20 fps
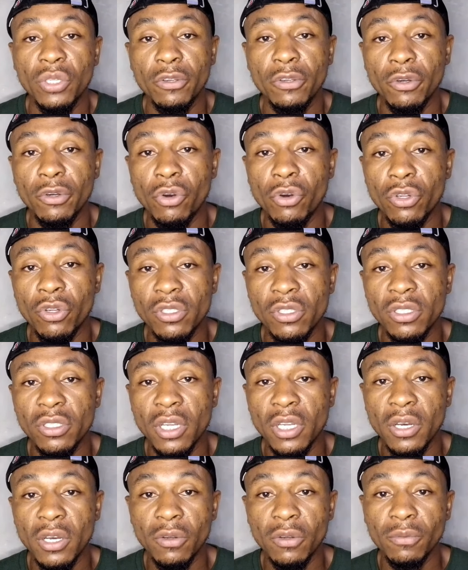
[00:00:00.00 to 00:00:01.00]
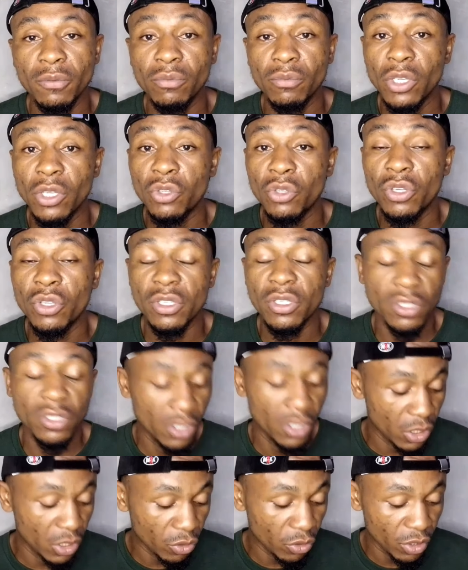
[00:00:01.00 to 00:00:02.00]
your odds down, and you can
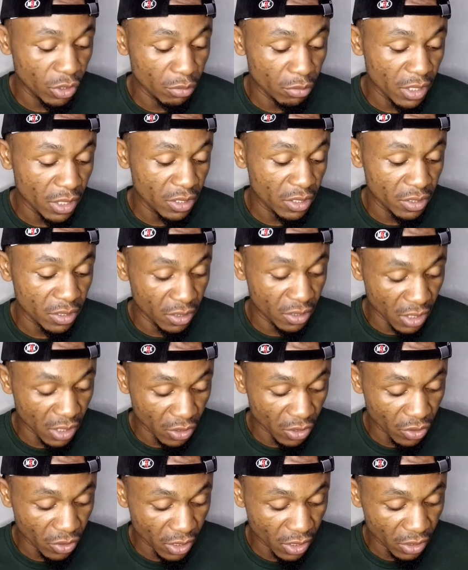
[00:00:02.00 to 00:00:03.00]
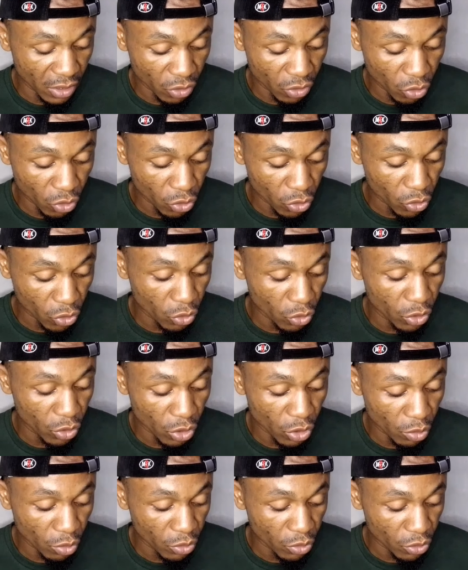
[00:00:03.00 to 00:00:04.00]
scale the matches down, and also
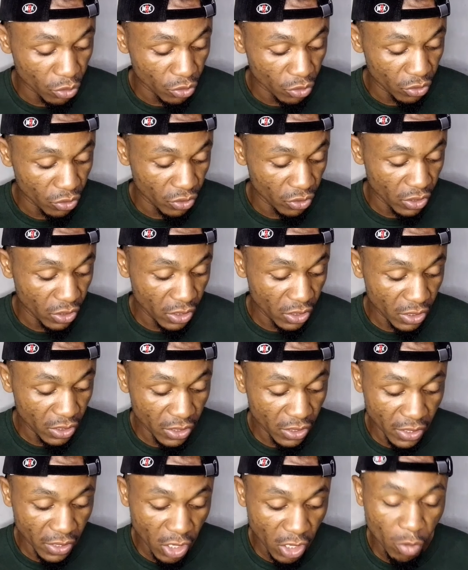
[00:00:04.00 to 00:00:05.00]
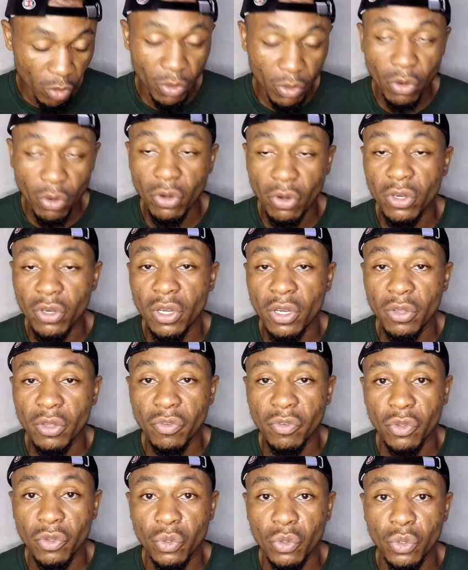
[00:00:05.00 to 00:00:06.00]
the options that I'll be calling
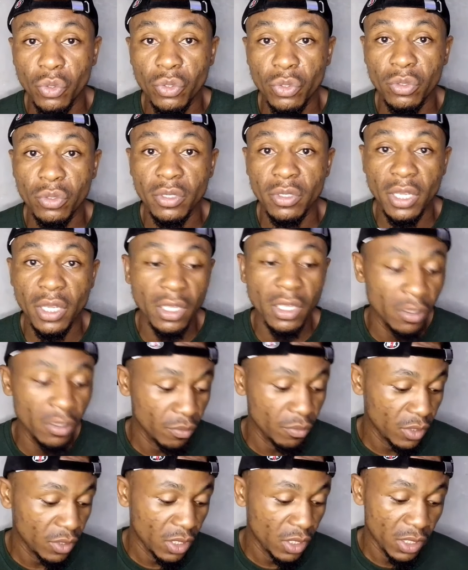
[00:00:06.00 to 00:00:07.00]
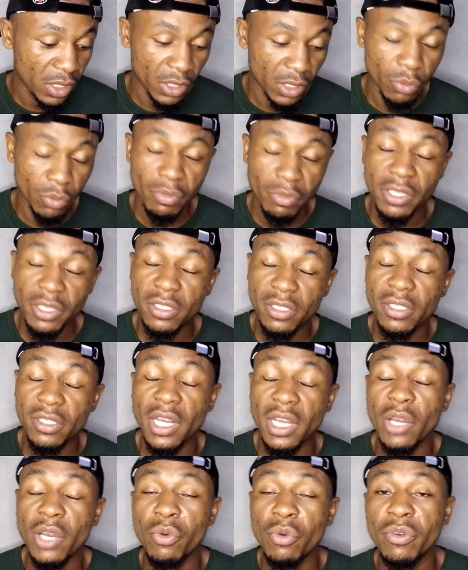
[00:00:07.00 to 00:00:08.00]
out for you all today. The matches
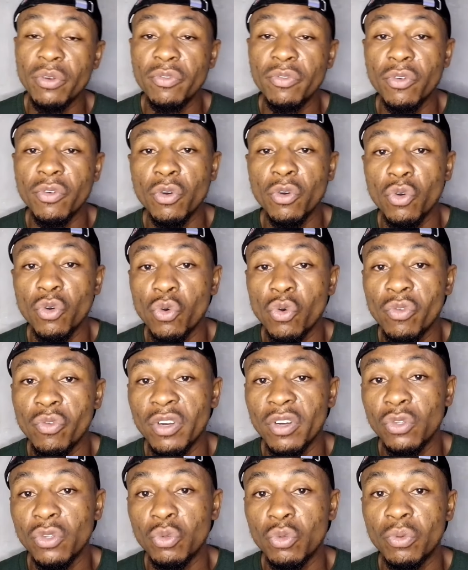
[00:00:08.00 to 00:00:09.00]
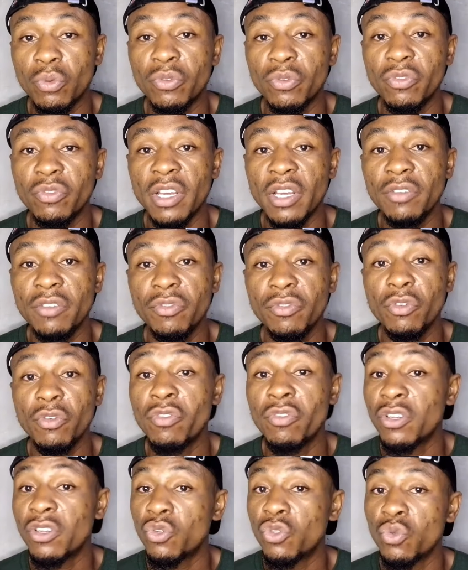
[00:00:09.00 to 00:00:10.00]
that I went for over 2.5,
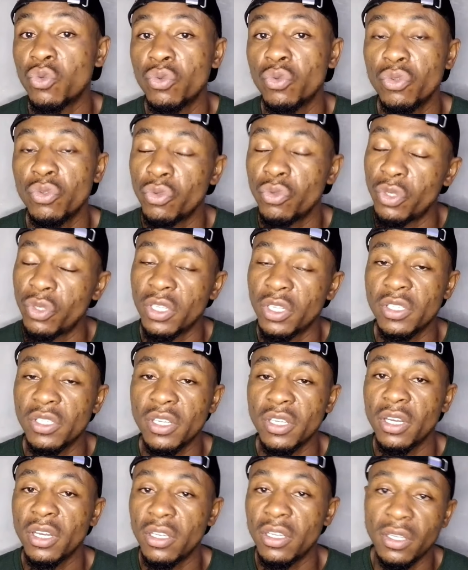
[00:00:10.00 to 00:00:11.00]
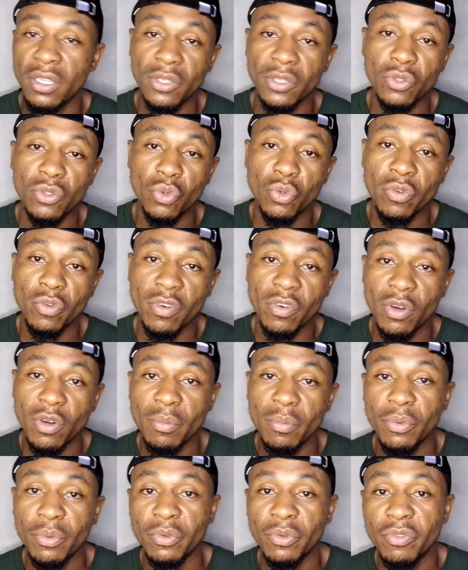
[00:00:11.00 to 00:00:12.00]
over 2, you can scale it down to
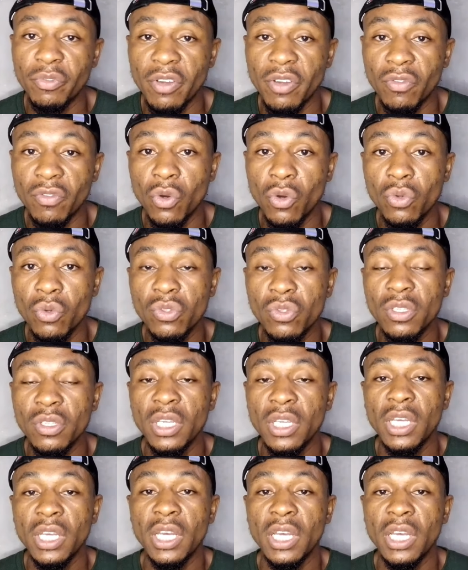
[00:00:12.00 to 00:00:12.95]
over 1.5 goals.